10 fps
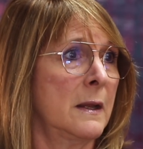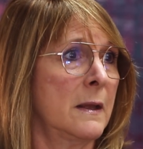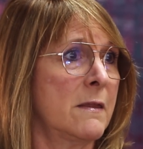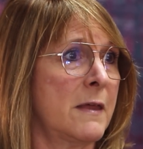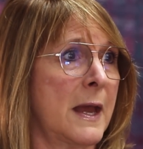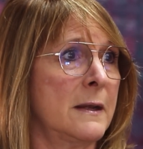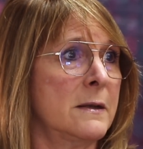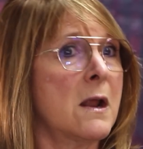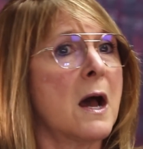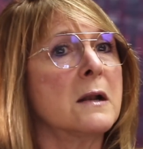That
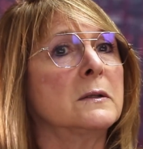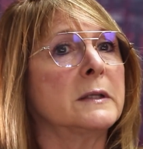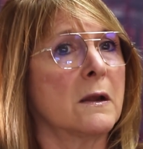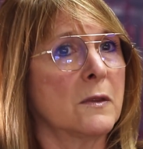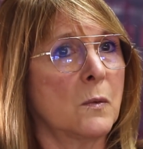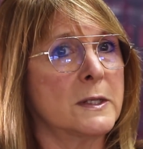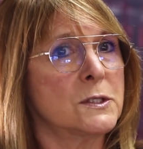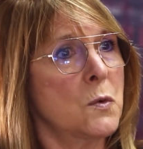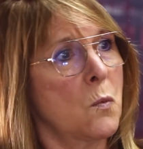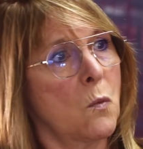not only are the ones
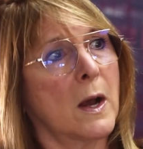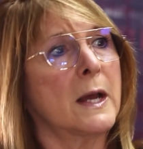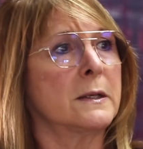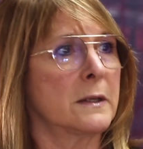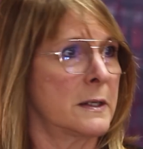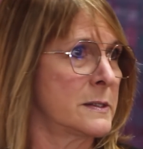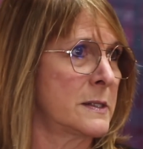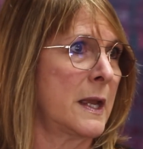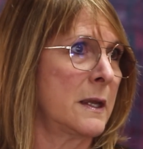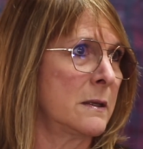who won going to
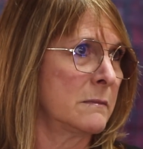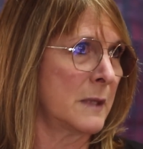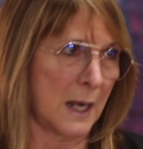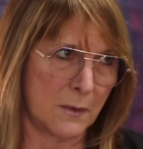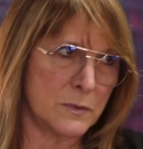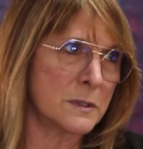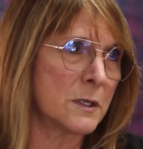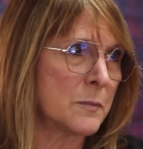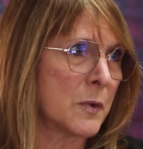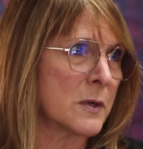say that I was a
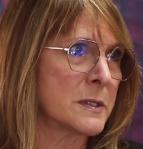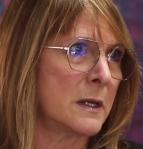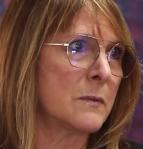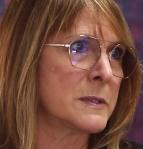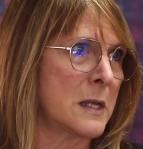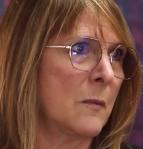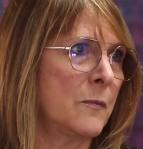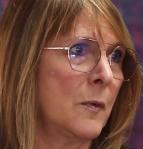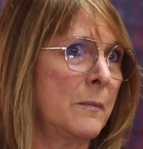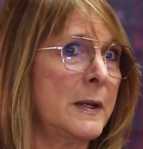good person and was
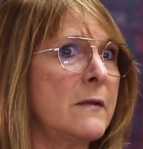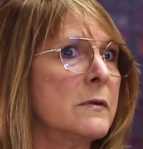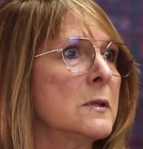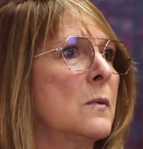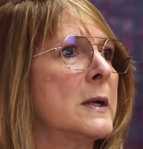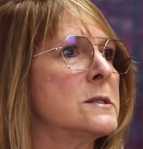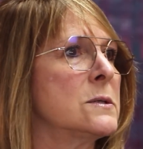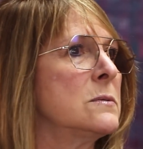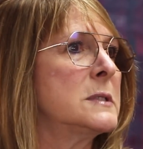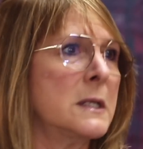helpful, but even the ones who
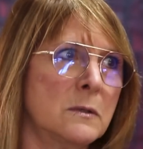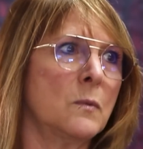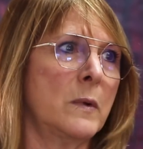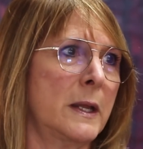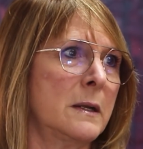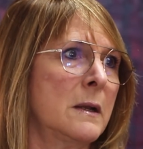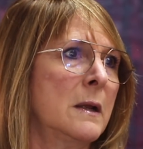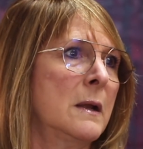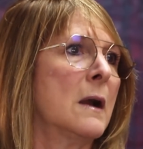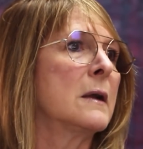didn't win
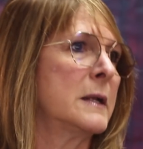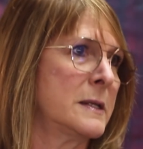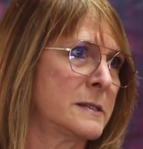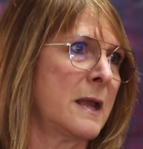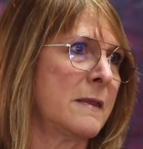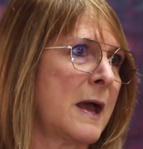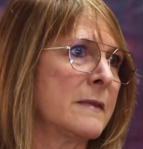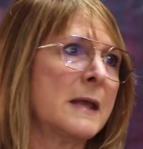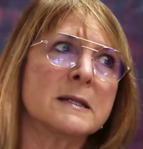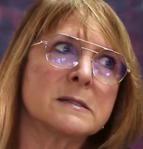are going to say that.
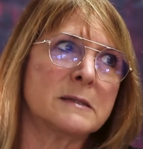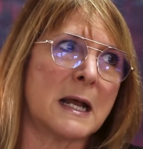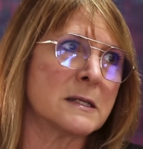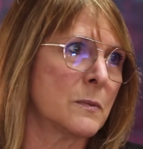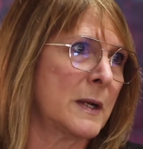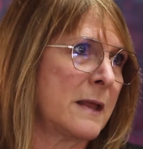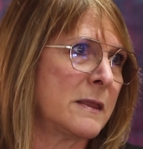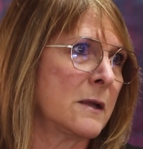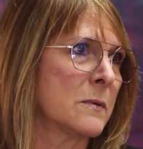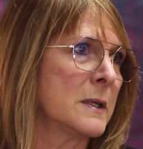That's what I
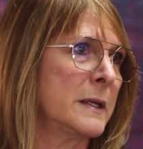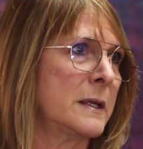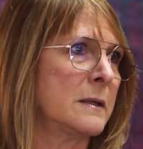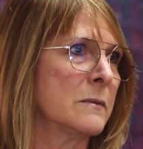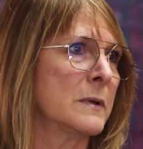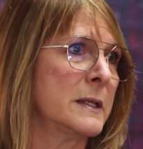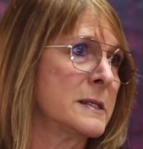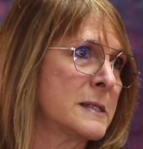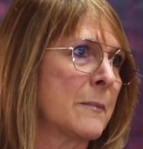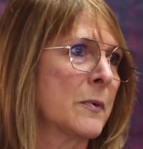think really, really
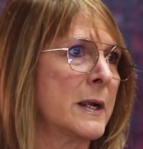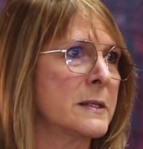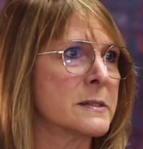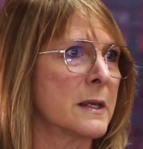separates them.